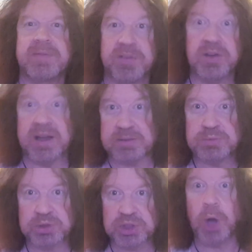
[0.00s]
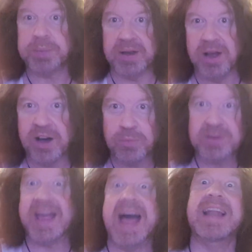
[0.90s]
if you get chopped in half,
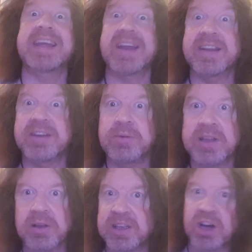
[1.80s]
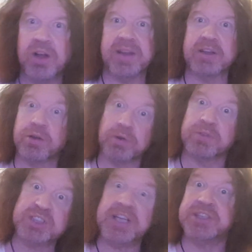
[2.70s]
what the hell are you going to do? You, you can't like
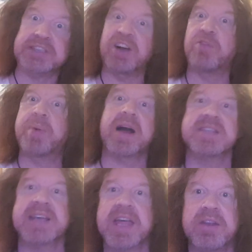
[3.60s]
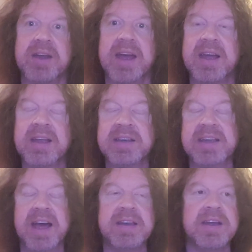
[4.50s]
stitch yourself back together again,
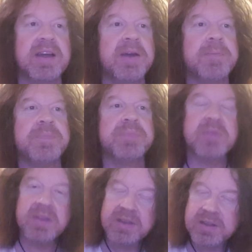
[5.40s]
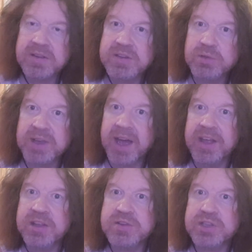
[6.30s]
can you? So yeah,
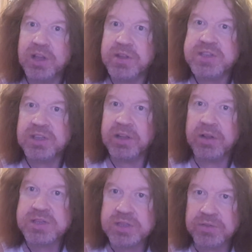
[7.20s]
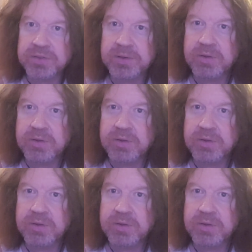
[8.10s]
there's lots and lots of